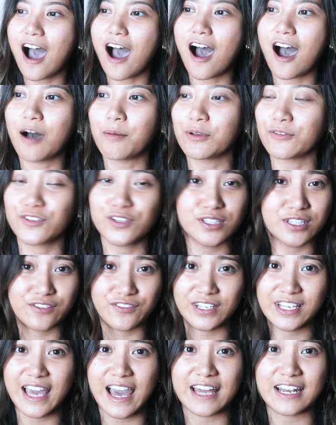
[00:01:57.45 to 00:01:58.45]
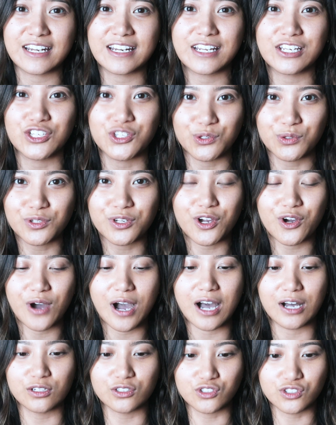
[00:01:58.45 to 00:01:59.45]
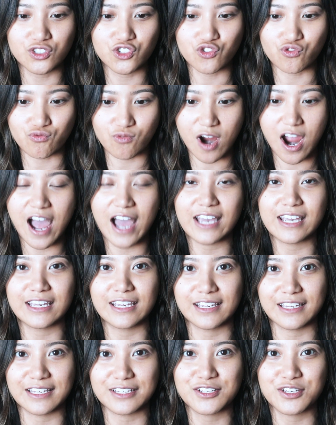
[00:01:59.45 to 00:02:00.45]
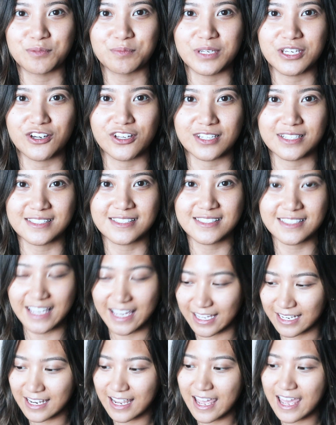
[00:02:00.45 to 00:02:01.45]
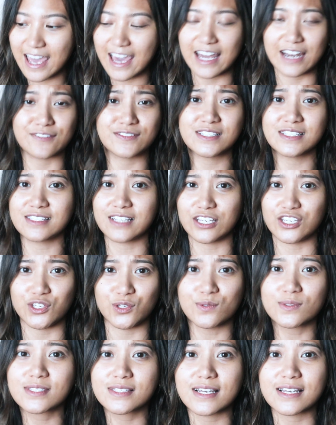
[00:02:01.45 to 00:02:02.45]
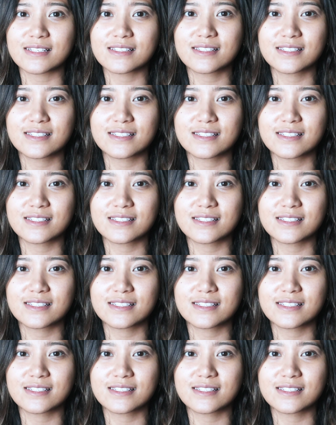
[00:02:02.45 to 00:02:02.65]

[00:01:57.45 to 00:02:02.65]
if you live in Canada, you know how drying it could be on the skin. And ever since I use this,